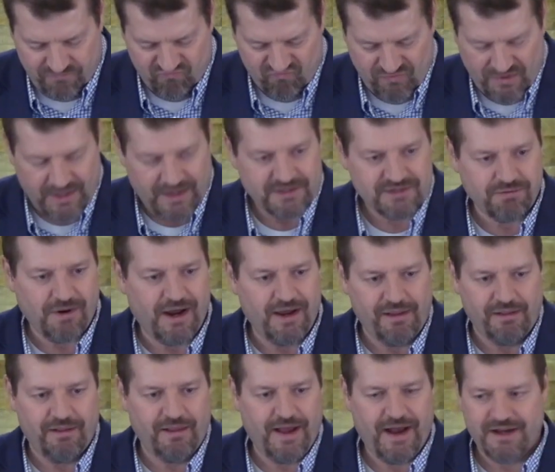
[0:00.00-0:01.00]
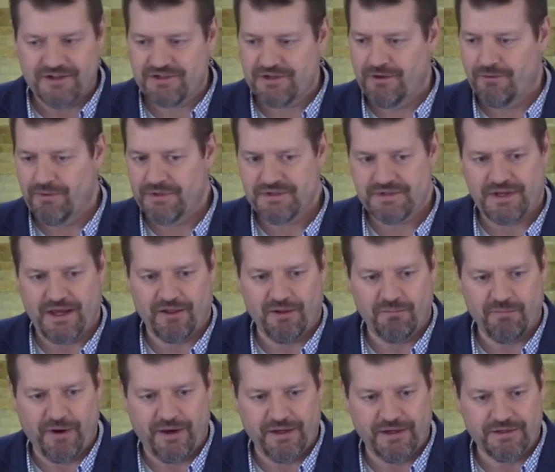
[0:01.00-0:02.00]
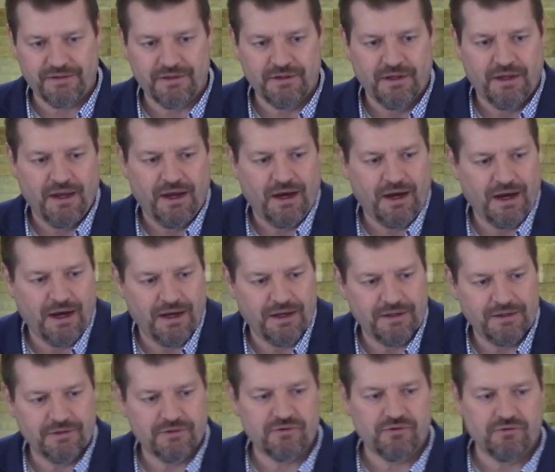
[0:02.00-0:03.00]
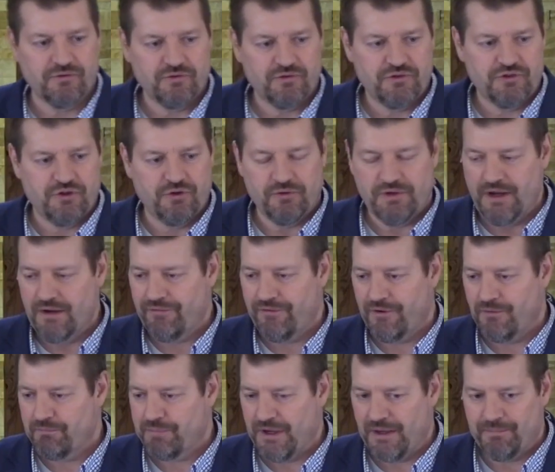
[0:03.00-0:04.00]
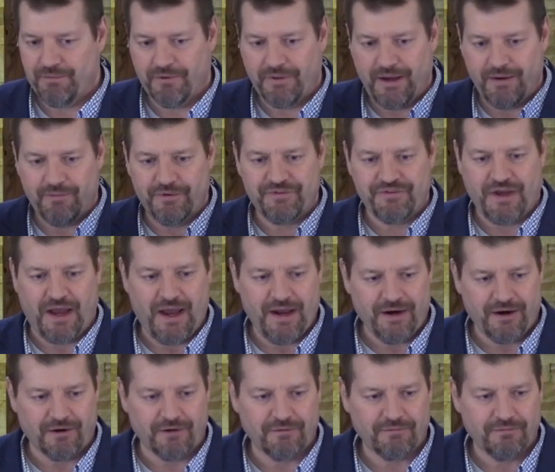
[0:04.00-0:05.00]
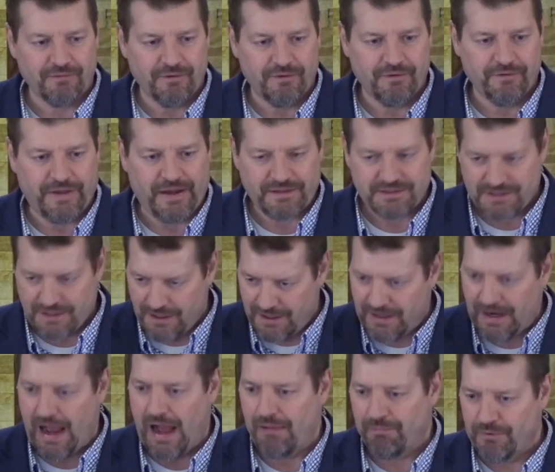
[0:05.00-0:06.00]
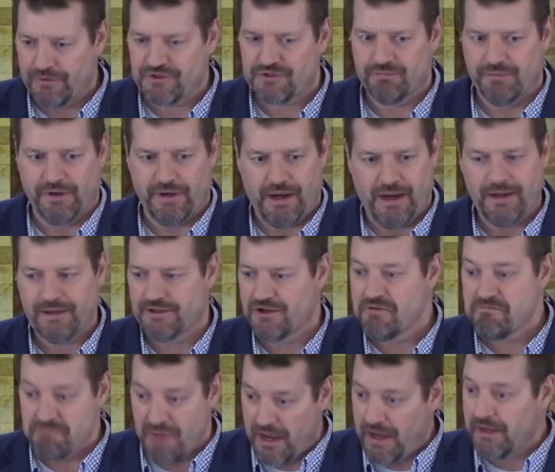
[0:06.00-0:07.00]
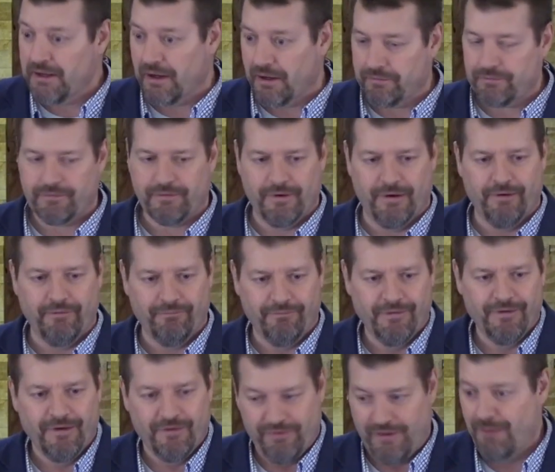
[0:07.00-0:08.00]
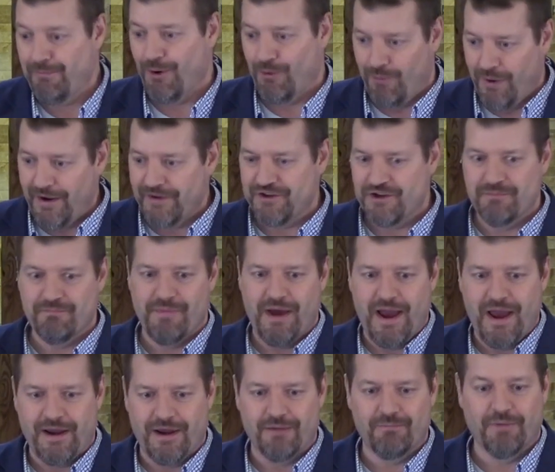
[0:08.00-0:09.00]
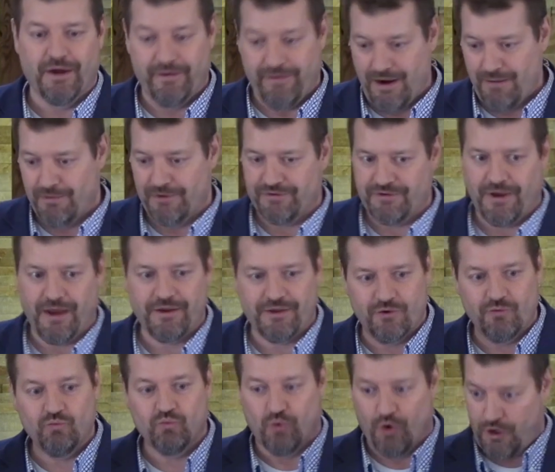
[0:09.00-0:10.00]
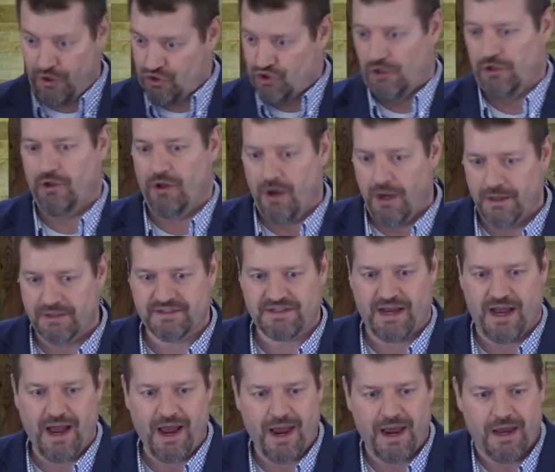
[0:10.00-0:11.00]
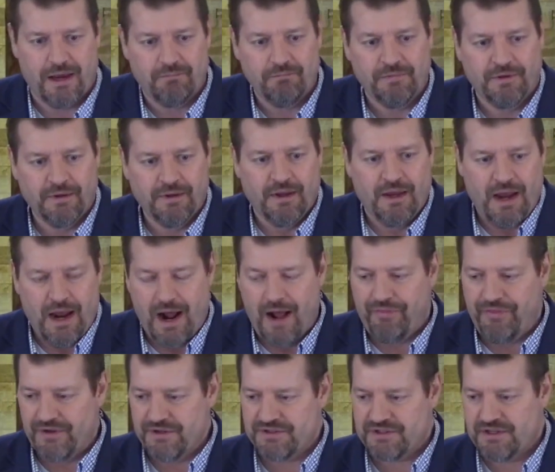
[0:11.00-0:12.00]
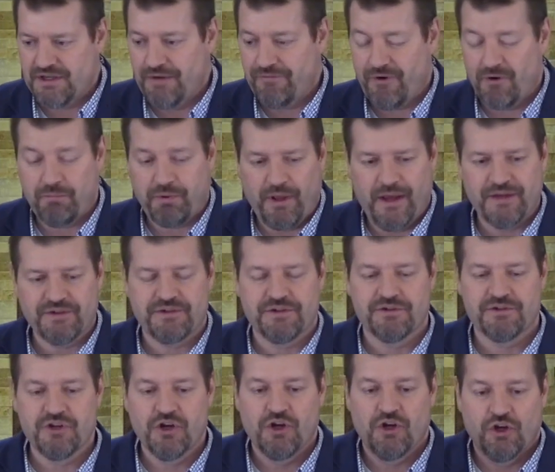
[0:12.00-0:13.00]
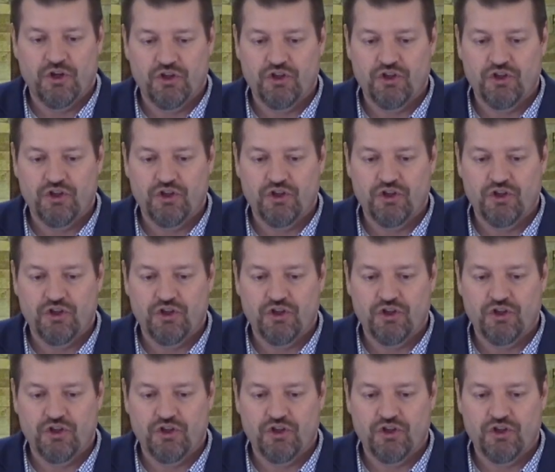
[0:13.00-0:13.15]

That's why last year we celebrated uh, two different people that retired. That's an accomplishment. Hey, you made it. You know, number one, you made it, but number two, you worked a long time at these different places.